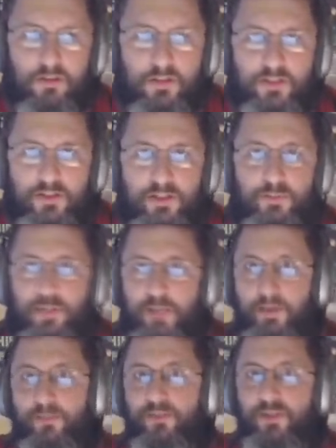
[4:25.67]
Let's
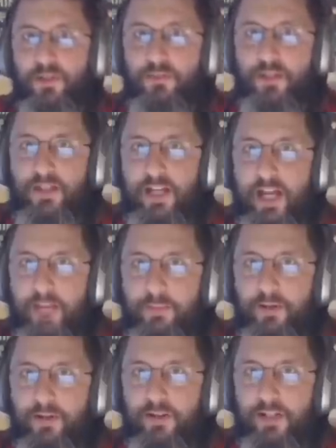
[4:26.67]
blame him for something that
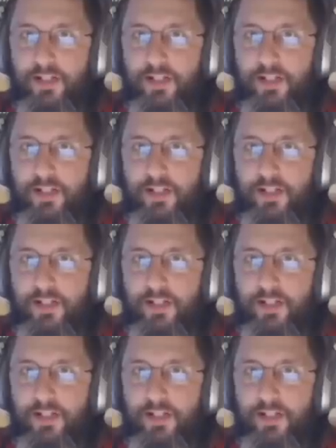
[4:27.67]
happened